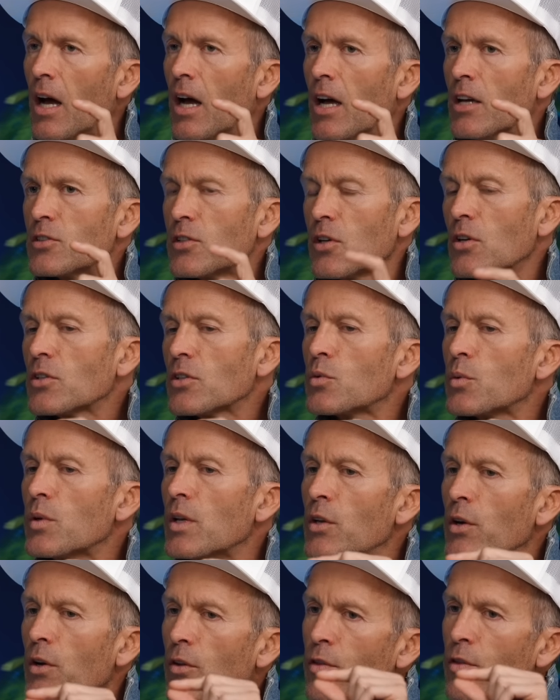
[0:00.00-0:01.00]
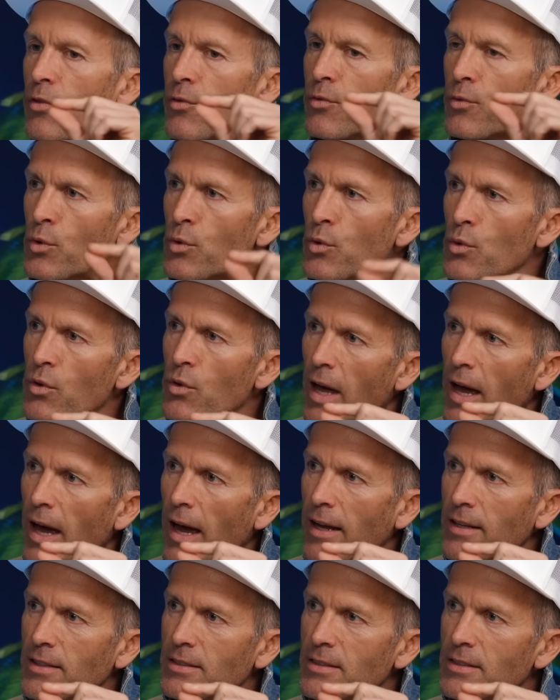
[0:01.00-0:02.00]
As long as we look through
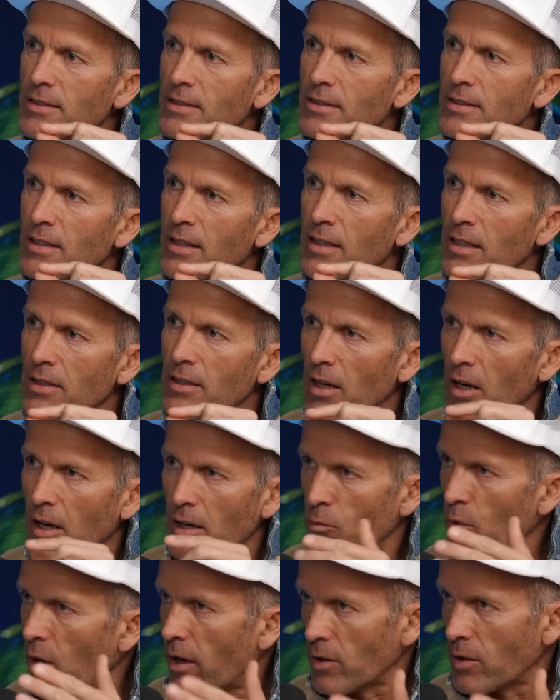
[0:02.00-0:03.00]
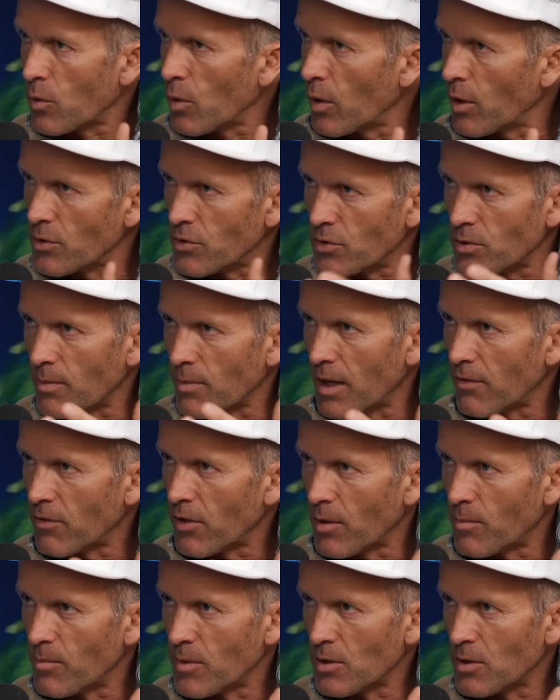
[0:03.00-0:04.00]
that, then I write in quotes, you may have
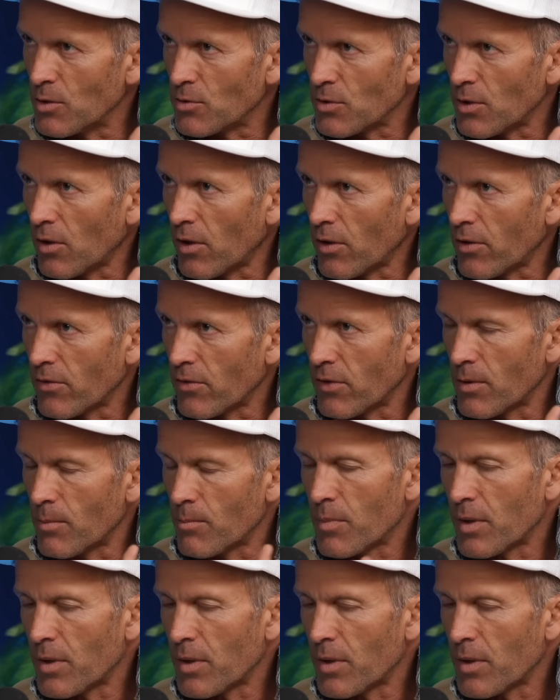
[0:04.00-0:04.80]
heard me use a lot of them,